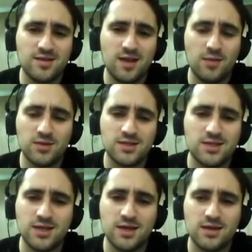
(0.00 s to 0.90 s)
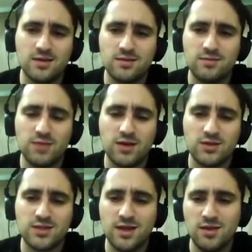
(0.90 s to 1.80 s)
I must say,
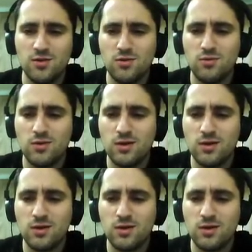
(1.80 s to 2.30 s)
because they know